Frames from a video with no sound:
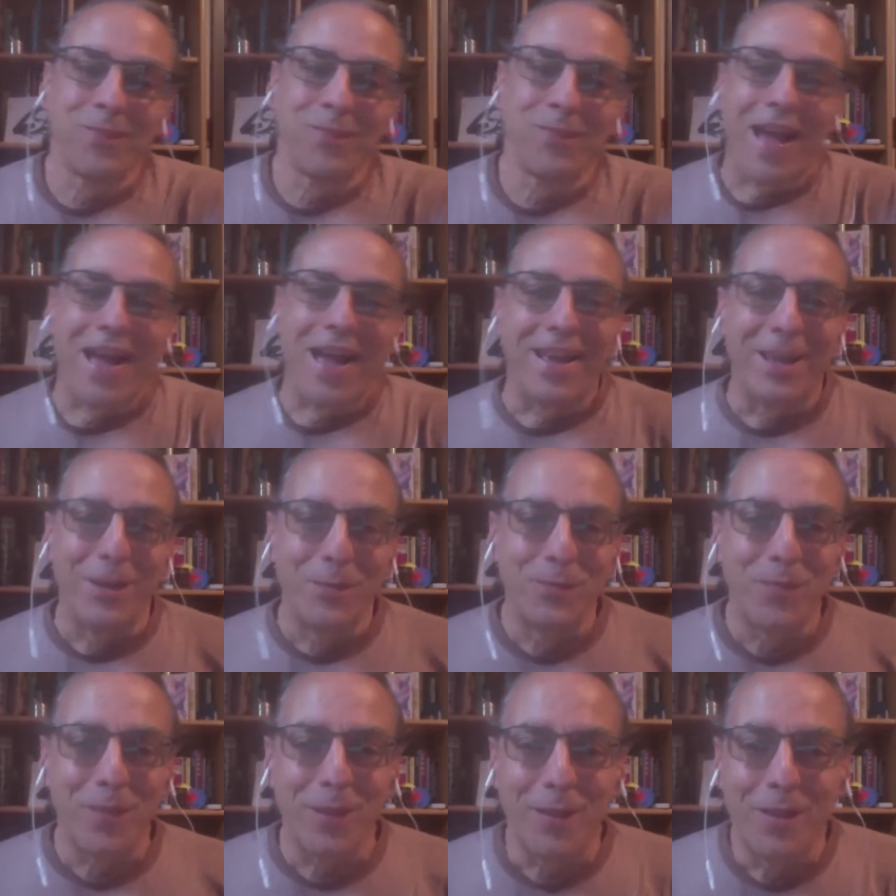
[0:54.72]
Hi,
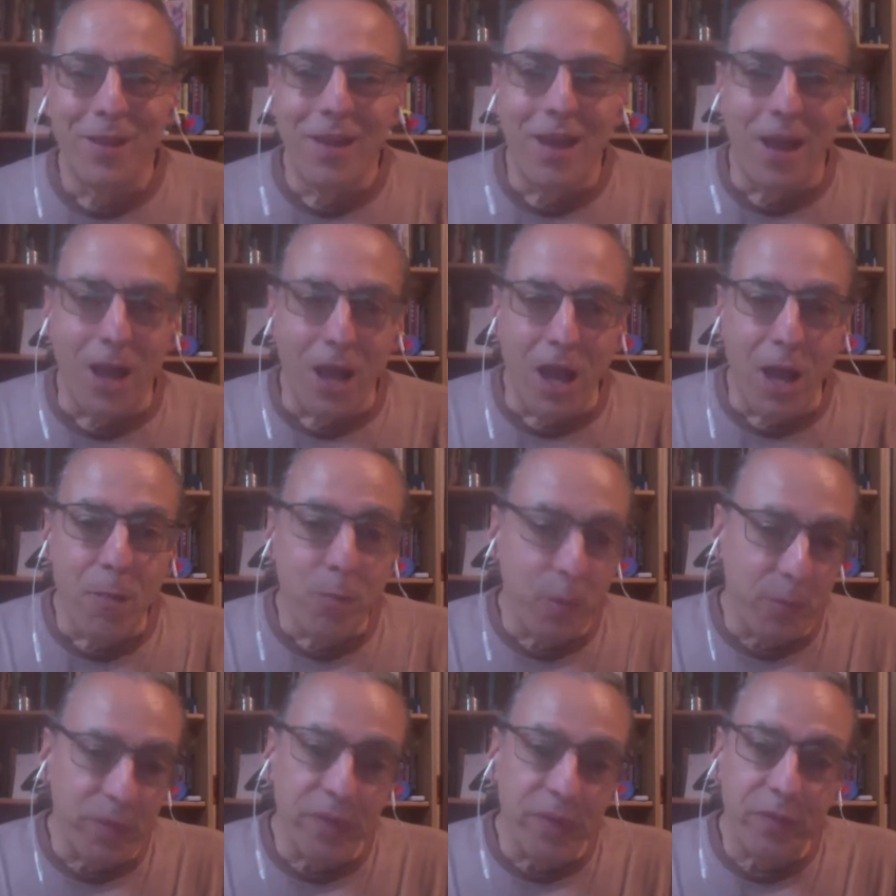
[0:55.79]
I'm
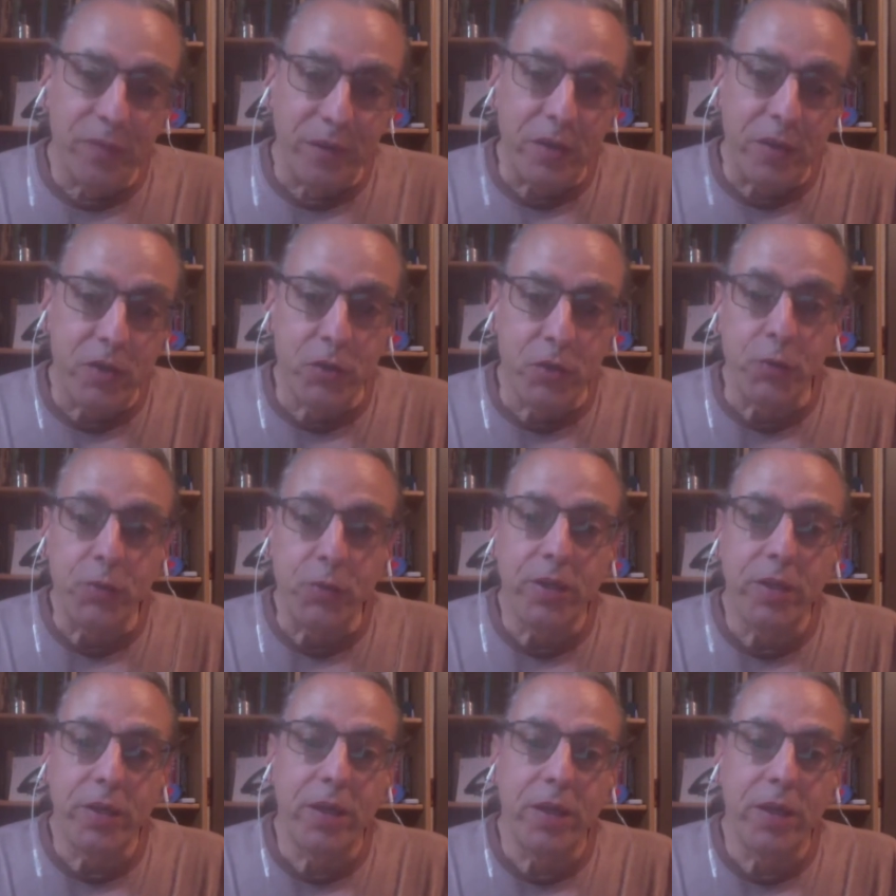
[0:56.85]
Bupsa Frank Jude,
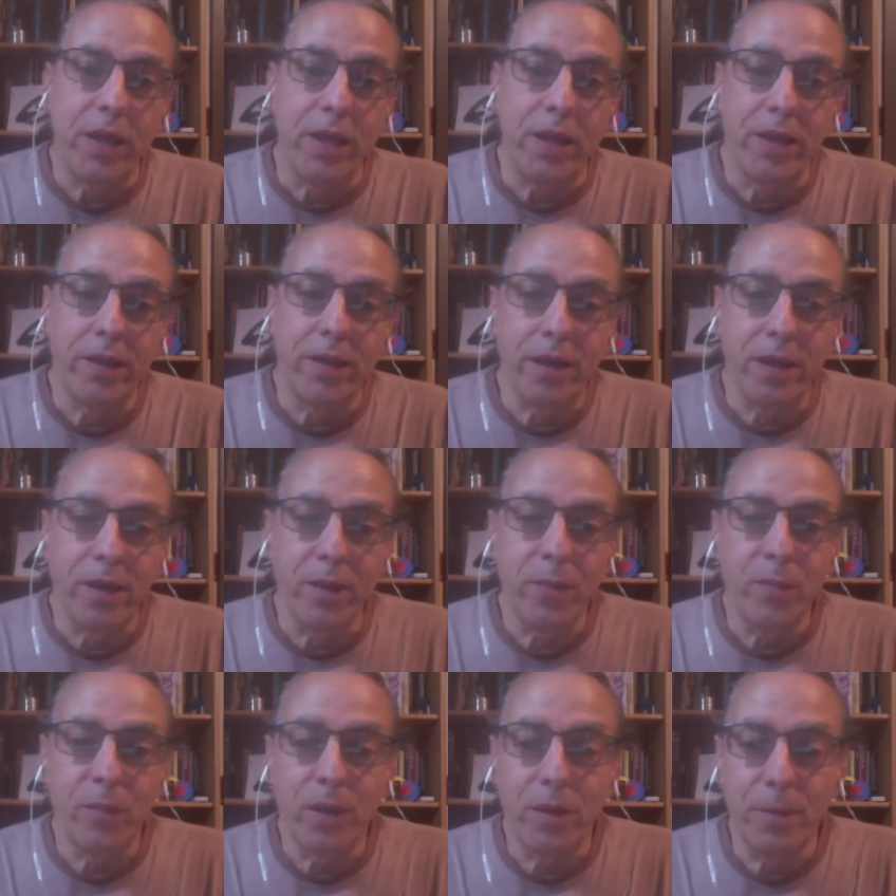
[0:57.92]
and
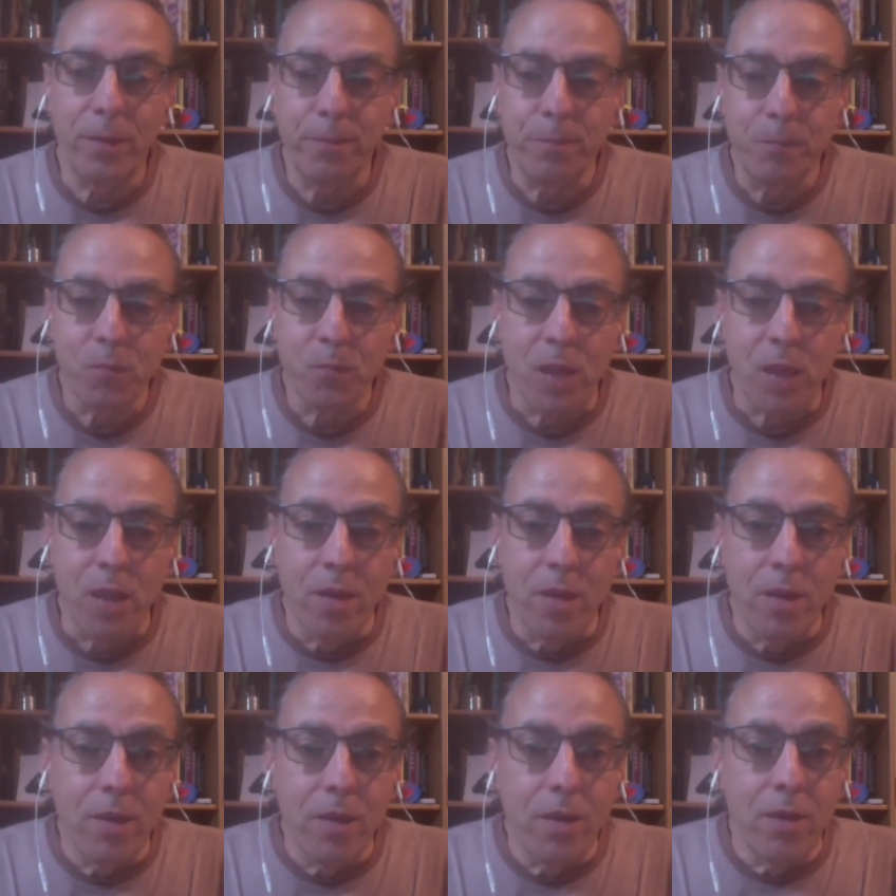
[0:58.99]
I'm
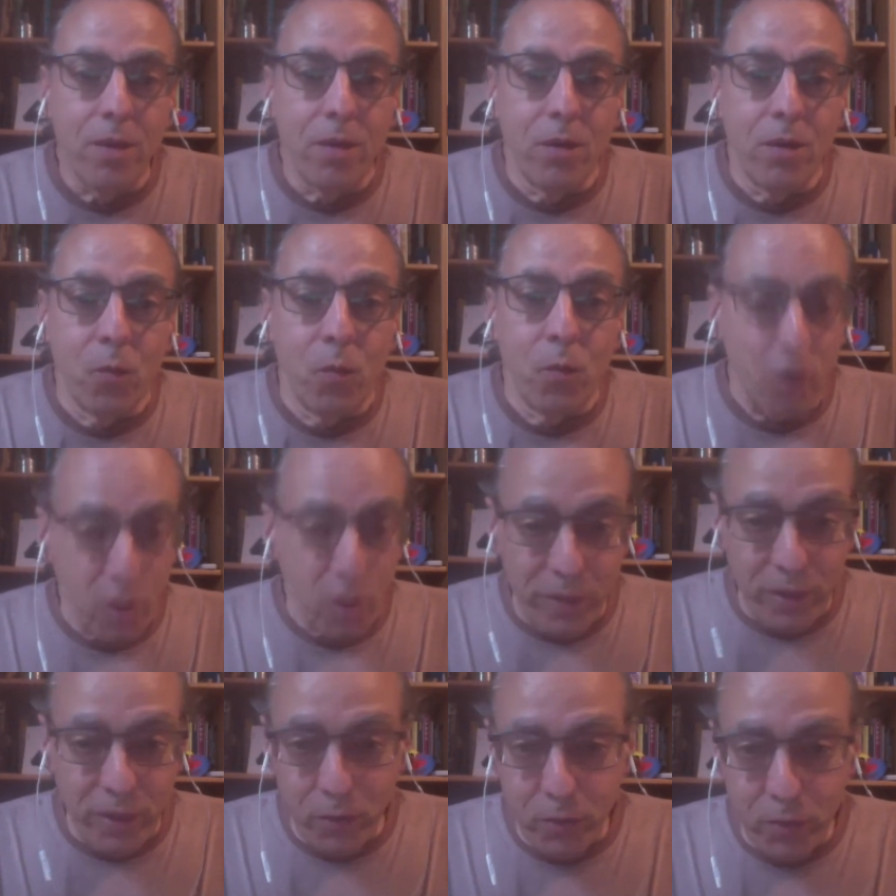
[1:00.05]
welcoming
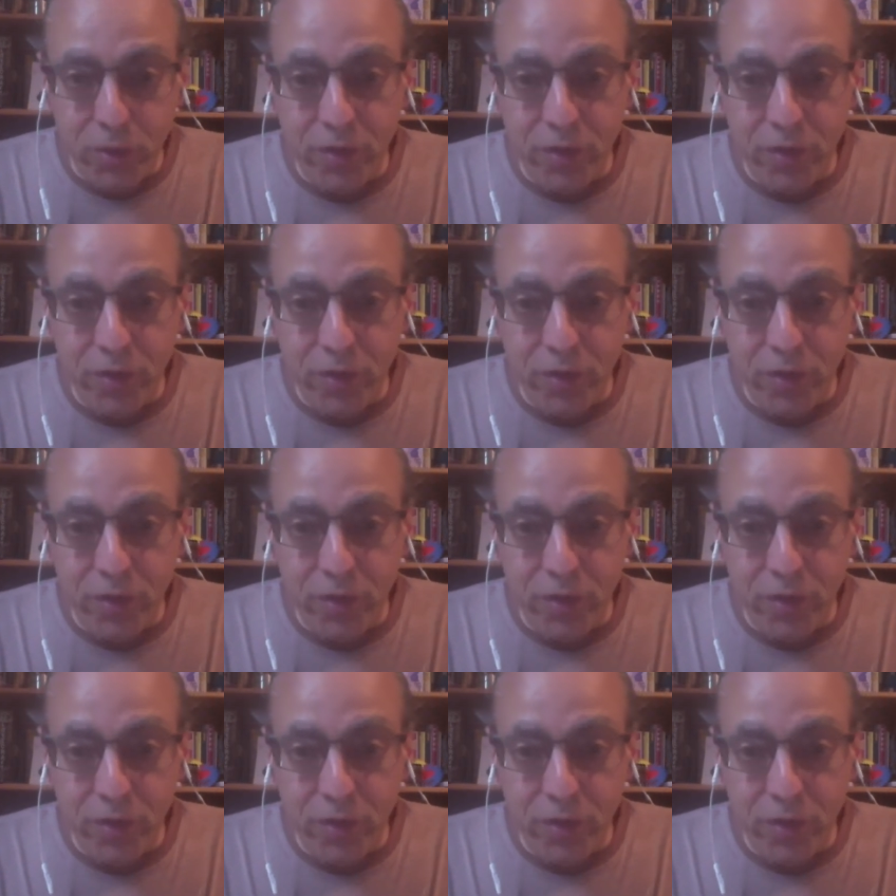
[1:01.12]
you to